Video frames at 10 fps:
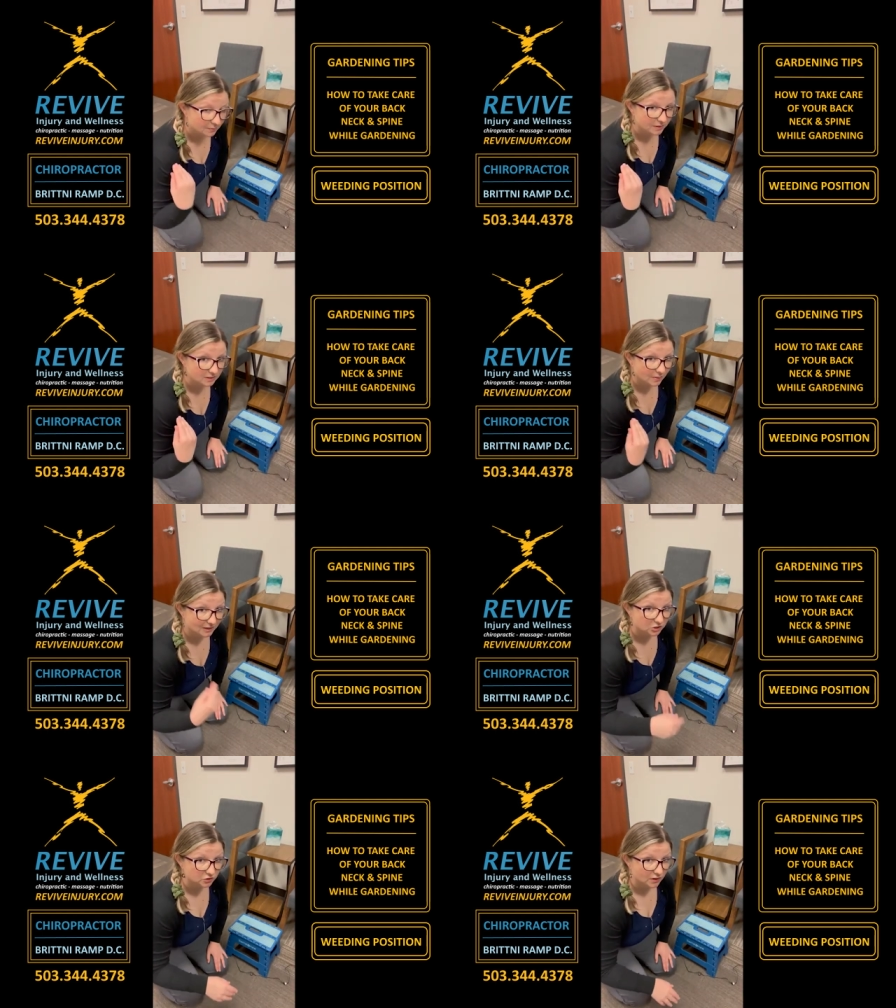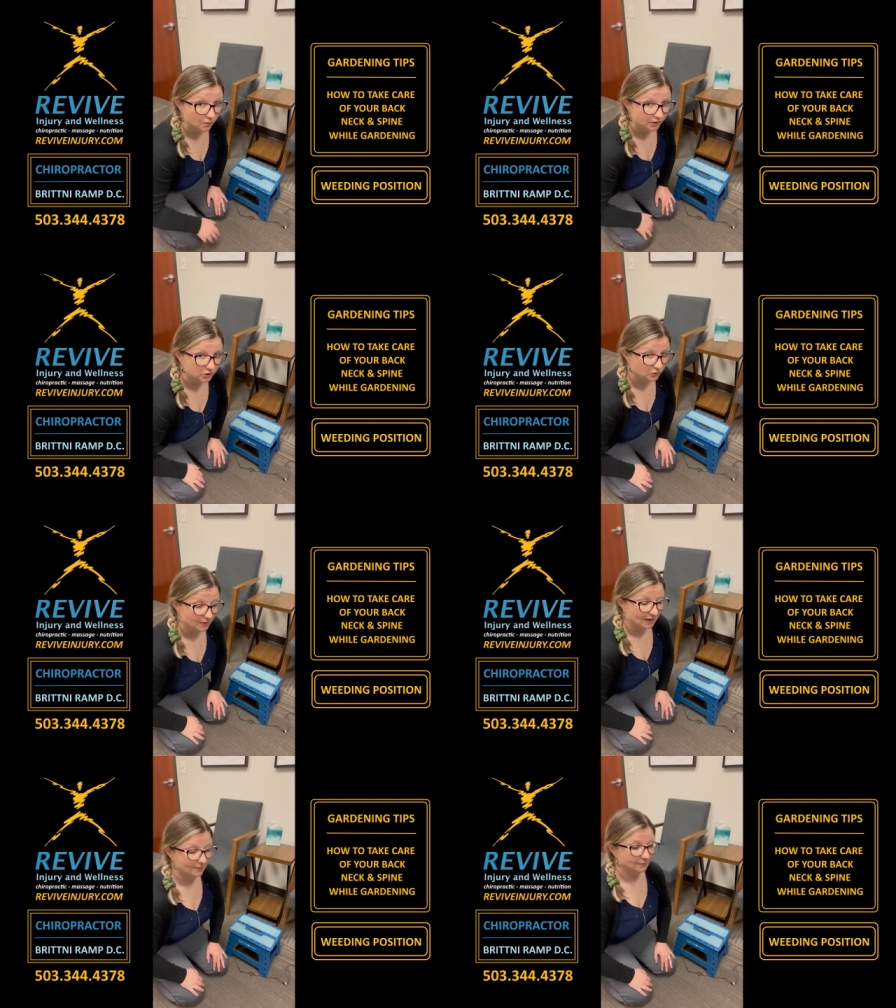the spine straight while you're
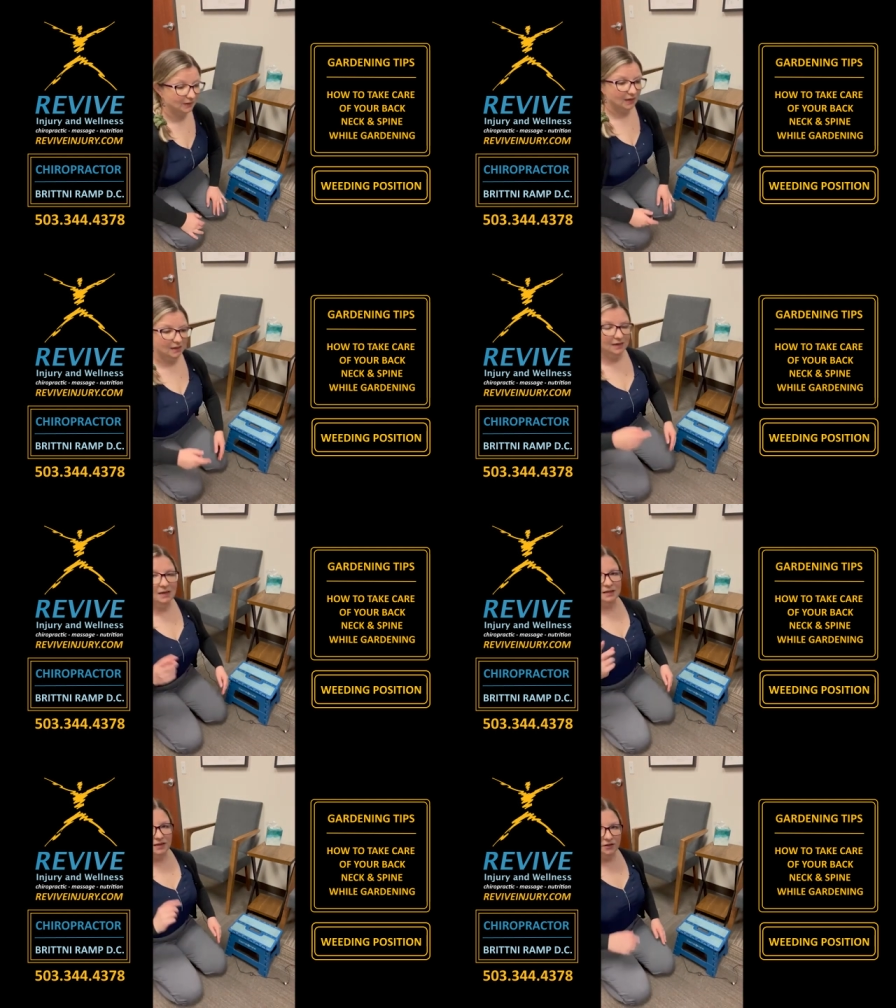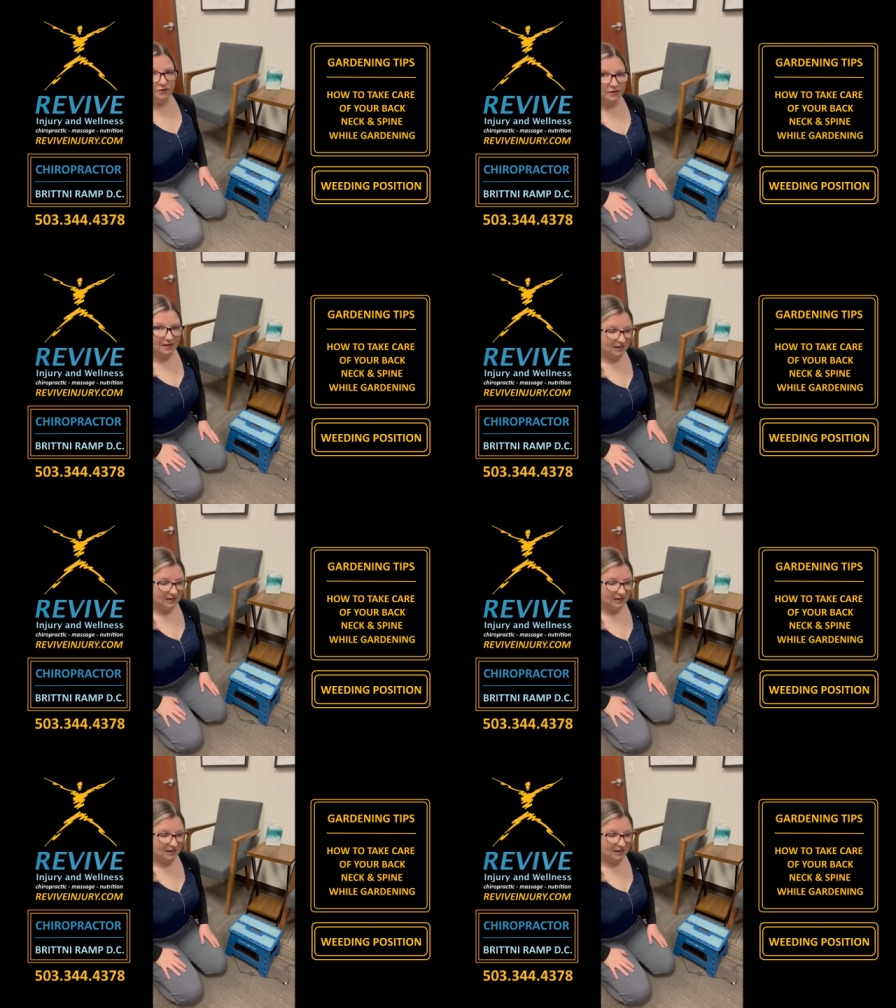doing that. The other thing